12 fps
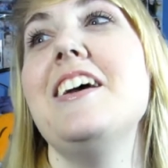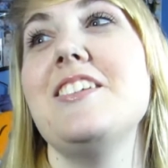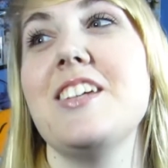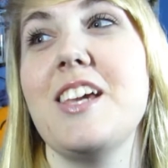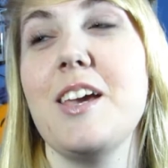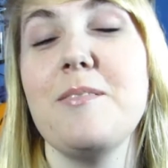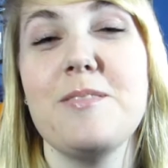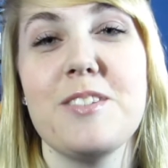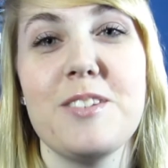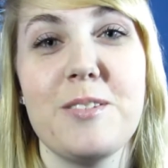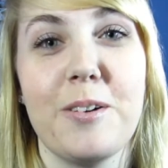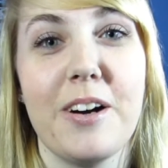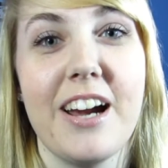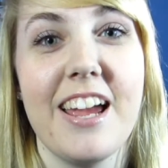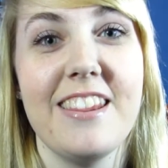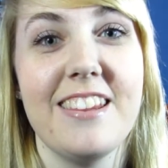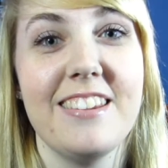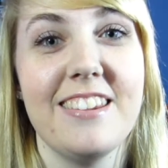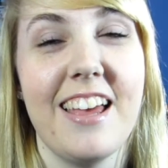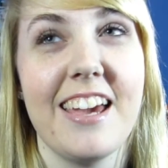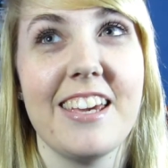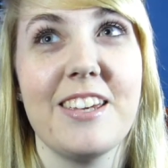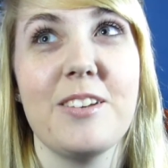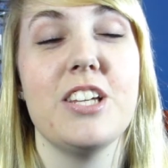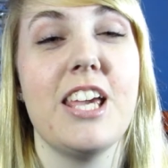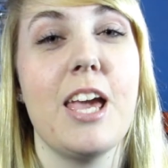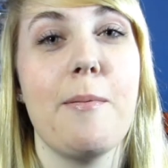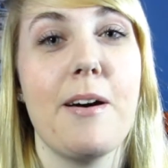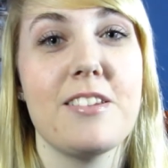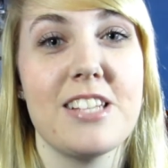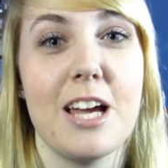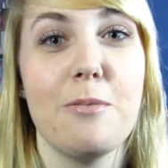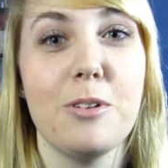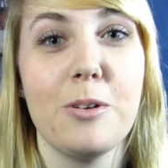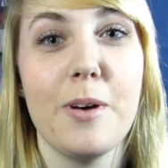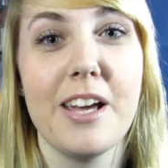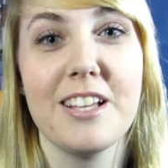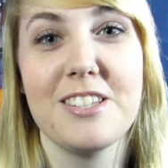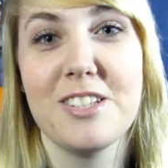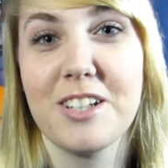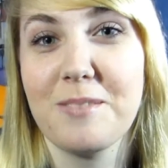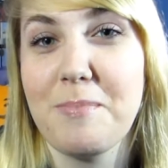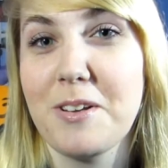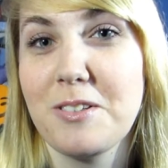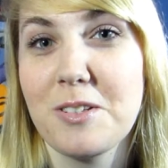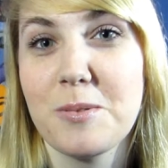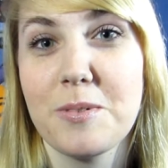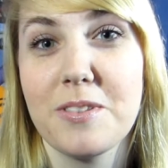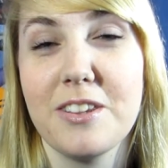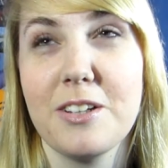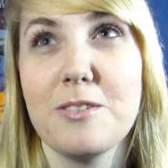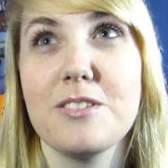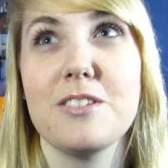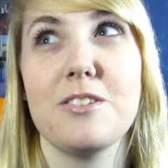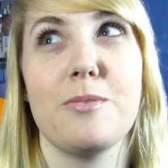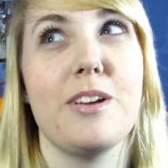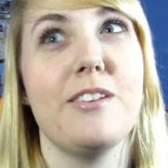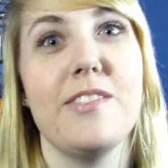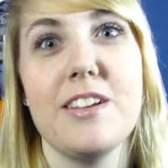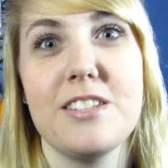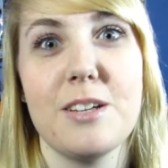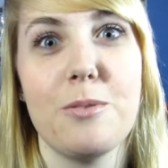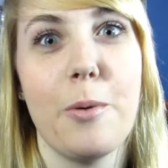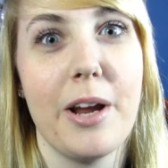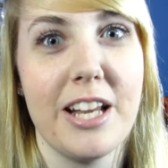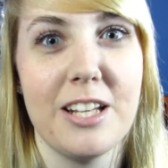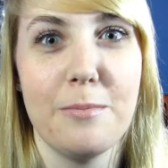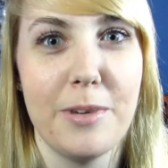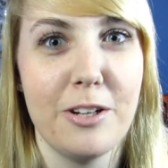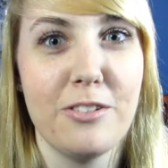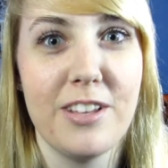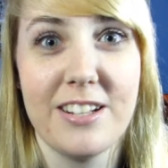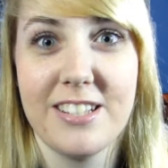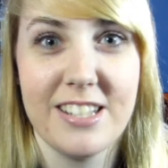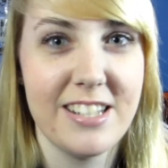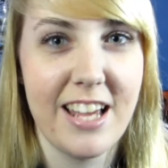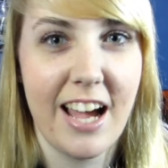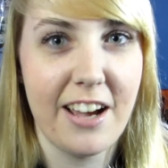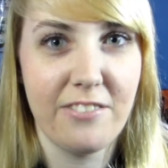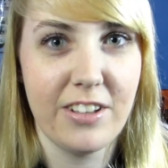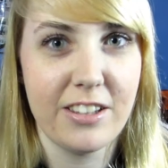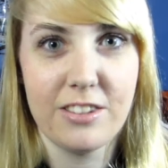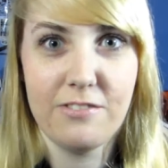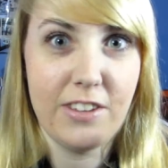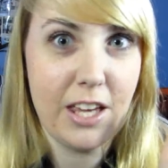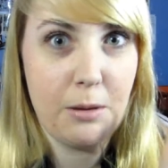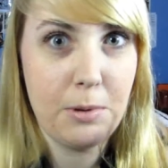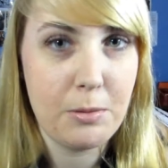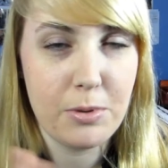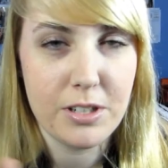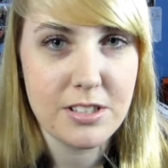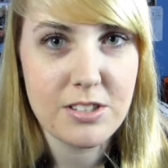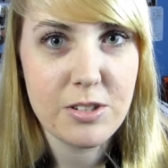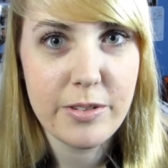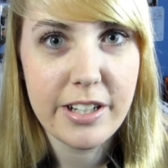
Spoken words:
she came to the door and then like she came outside real quick and took pictures. There's three of us that were waiting to meet her that didn't have like the VIP bracelets or